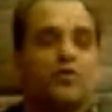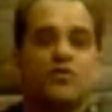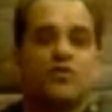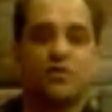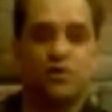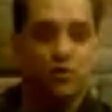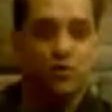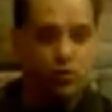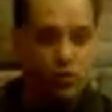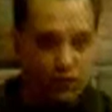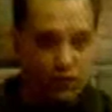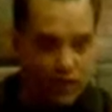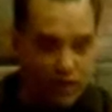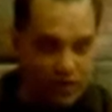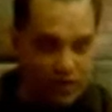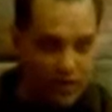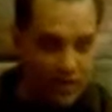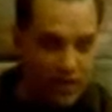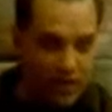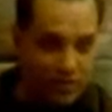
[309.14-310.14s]
a universal
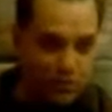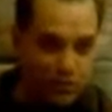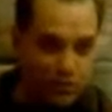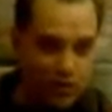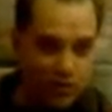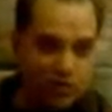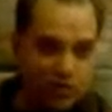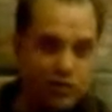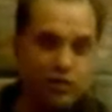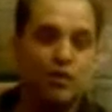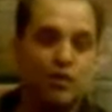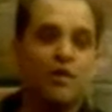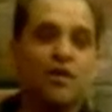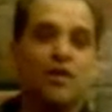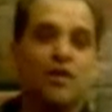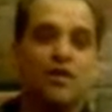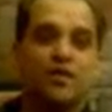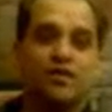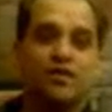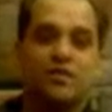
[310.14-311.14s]
aspiration,
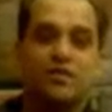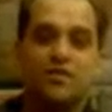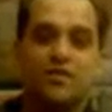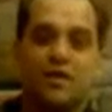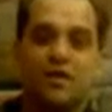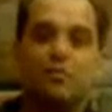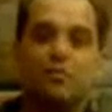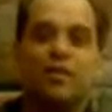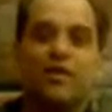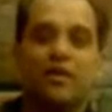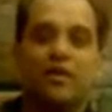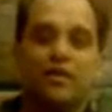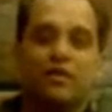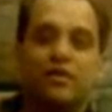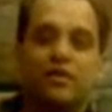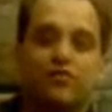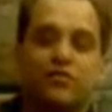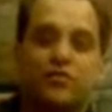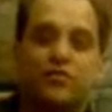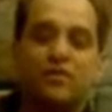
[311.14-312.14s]
this
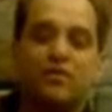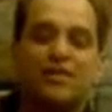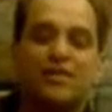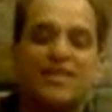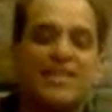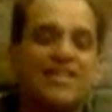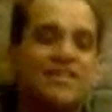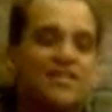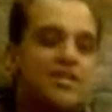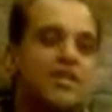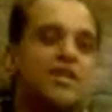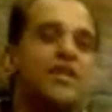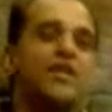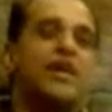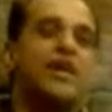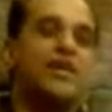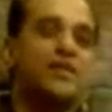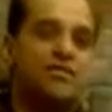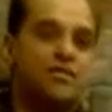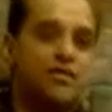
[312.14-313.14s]
need to
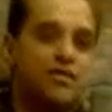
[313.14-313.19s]
connect with